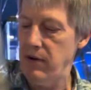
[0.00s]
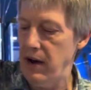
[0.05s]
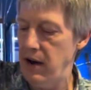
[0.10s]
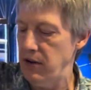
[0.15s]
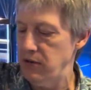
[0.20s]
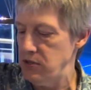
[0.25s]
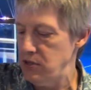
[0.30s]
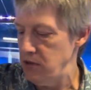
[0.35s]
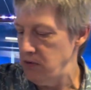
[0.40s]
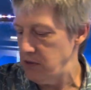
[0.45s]

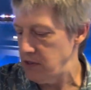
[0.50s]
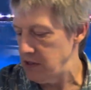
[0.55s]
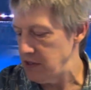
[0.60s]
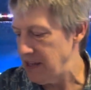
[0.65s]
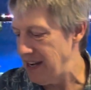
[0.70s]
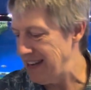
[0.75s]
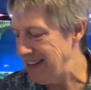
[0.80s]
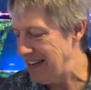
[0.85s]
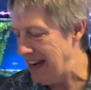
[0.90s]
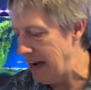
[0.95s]
algae, which is
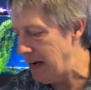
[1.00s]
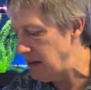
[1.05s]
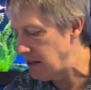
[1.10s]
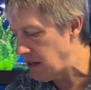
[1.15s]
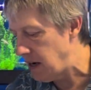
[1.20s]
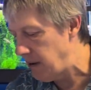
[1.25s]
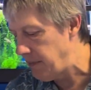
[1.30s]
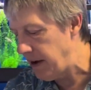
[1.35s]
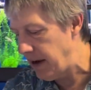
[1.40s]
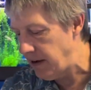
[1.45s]
that
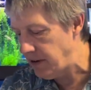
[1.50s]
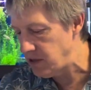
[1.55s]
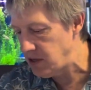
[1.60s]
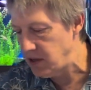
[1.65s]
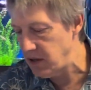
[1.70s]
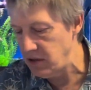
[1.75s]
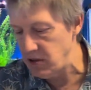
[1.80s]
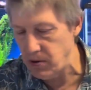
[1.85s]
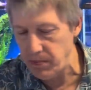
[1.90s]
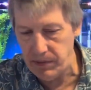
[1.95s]
diatom
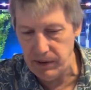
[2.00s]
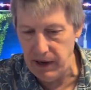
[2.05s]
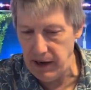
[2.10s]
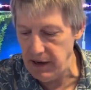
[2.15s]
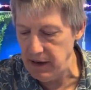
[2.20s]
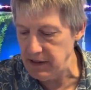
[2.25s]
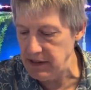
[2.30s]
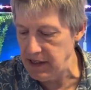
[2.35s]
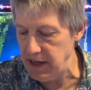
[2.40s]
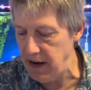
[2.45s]
algae in your
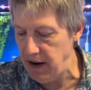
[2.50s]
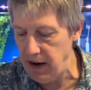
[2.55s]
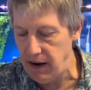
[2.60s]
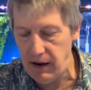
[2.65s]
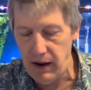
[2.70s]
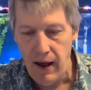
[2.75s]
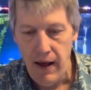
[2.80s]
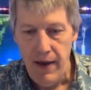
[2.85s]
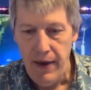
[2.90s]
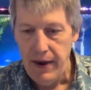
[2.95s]
planted tank.
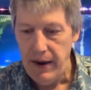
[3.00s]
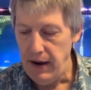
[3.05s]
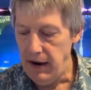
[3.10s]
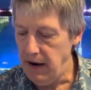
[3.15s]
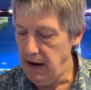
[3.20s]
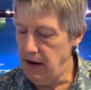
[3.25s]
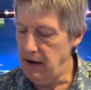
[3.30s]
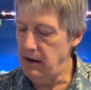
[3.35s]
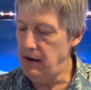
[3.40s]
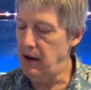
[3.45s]

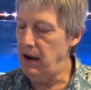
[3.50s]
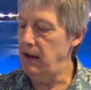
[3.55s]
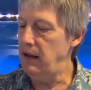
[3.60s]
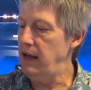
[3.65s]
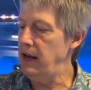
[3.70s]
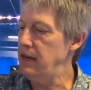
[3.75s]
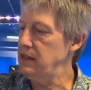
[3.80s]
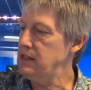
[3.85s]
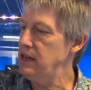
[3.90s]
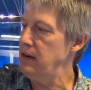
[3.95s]
And
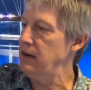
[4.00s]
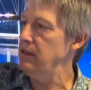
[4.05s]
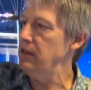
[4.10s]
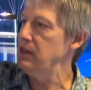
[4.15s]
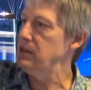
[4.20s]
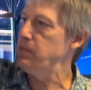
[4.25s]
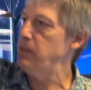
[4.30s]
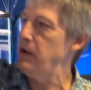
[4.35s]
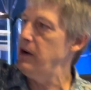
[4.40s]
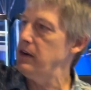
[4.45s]
last out of
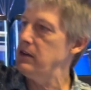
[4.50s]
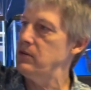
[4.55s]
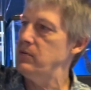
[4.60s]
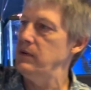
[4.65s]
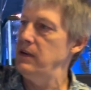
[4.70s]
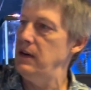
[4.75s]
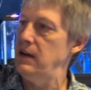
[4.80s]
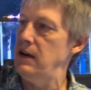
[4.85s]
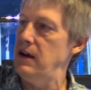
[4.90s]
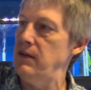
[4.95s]
this box,
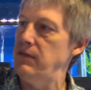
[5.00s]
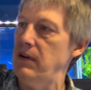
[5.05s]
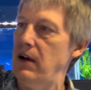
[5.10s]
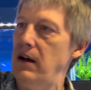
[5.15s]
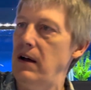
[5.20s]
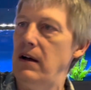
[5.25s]
we have